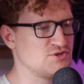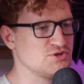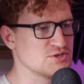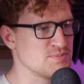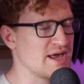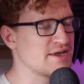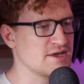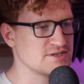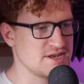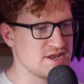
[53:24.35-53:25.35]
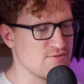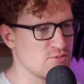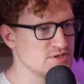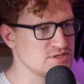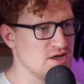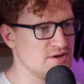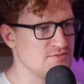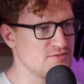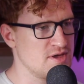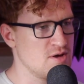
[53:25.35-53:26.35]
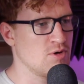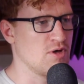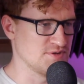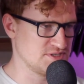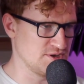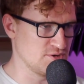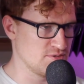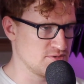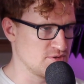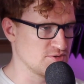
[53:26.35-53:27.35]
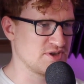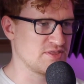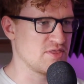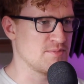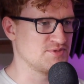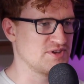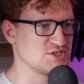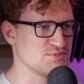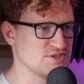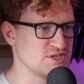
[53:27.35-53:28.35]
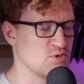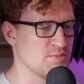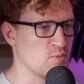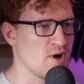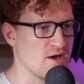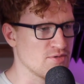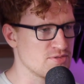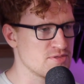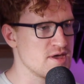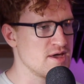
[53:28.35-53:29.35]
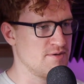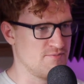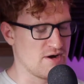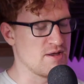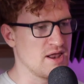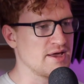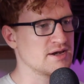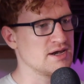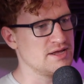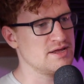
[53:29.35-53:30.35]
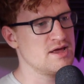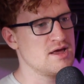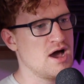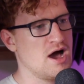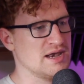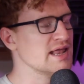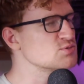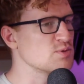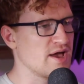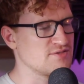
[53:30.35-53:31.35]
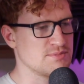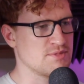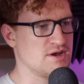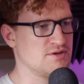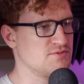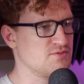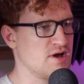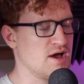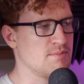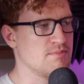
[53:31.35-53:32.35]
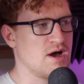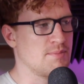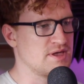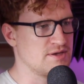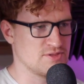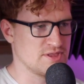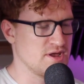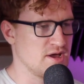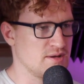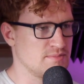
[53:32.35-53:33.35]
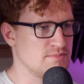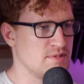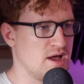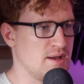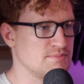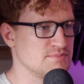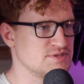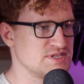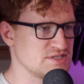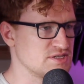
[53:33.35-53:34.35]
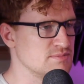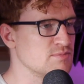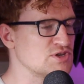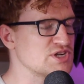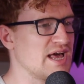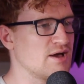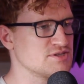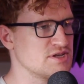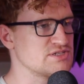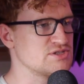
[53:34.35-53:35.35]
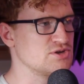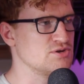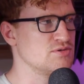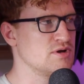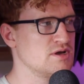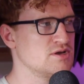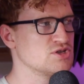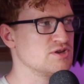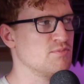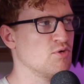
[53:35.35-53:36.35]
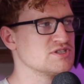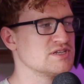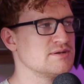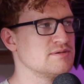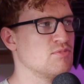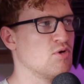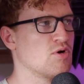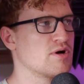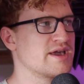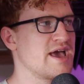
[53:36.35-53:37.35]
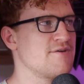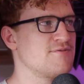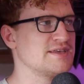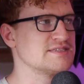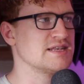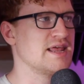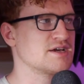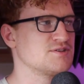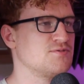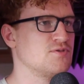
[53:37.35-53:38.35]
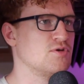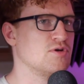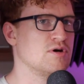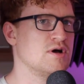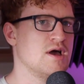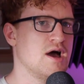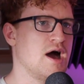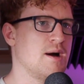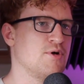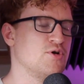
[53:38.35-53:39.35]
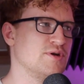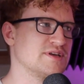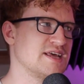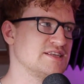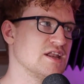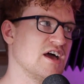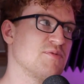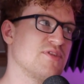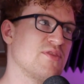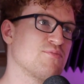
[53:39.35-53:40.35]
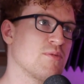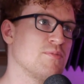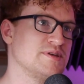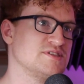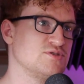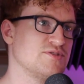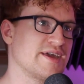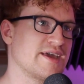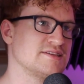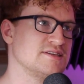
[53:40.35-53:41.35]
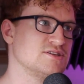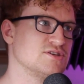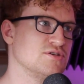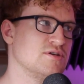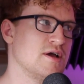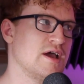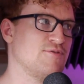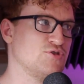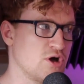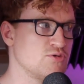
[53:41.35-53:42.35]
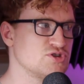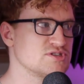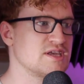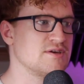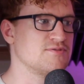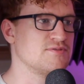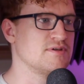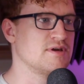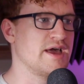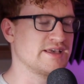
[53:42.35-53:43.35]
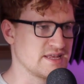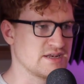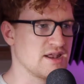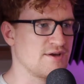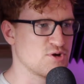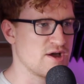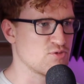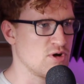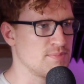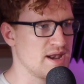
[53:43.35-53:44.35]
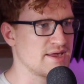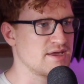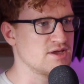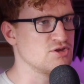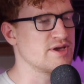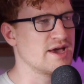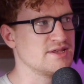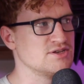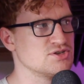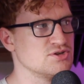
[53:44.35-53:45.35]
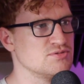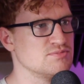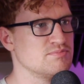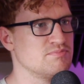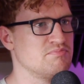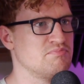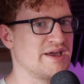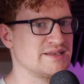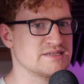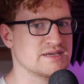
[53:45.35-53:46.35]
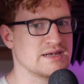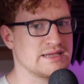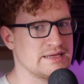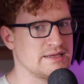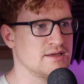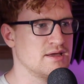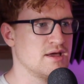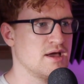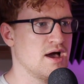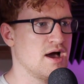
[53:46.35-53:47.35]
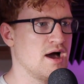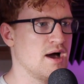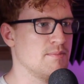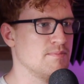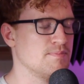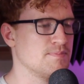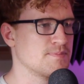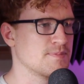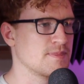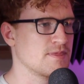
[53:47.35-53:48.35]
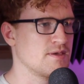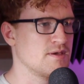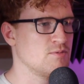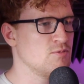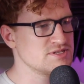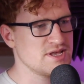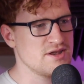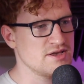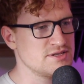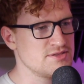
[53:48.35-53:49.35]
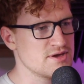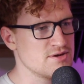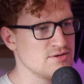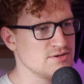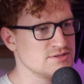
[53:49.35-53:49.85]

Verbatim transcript: Do you just blanket extend everyone's life? Well, obviously you're, you're saying that the selection process will be wealth. Yeah. Very likely, unless we have some kind of um, upheaval in our um, system, which allows us to sort of more more carefully select for um, who extends life. But then the problem is, is you then get into if you don't just give extended life to everyone blanket, you get into basically um, what's that nasty thing called?